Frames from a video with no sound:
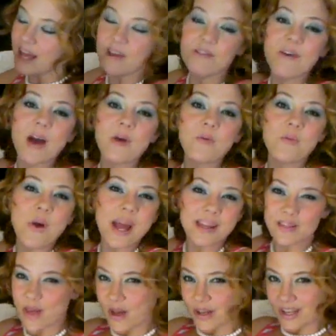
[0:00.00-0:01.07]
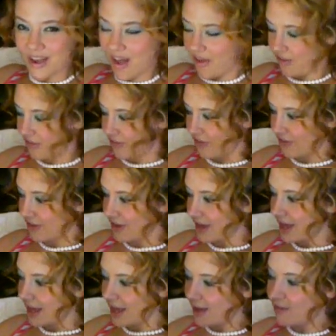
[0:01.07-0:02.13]
if I wait long enough,
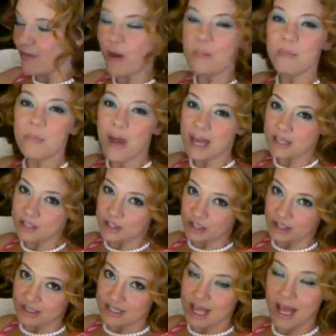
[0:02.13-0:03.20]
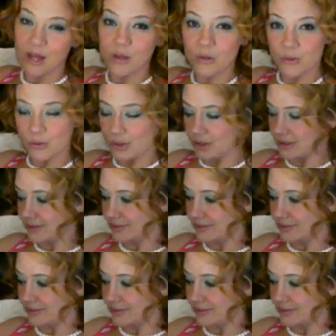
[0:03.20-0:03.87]
if I'm patient and cool,